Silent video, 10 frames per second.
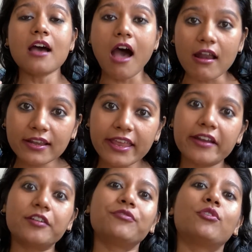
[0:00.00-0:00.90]

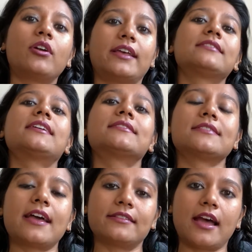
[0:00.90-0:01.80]
uncared for, and things
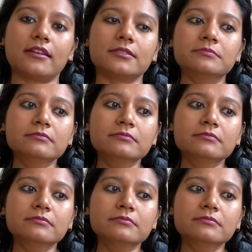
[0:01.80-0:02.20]
like that.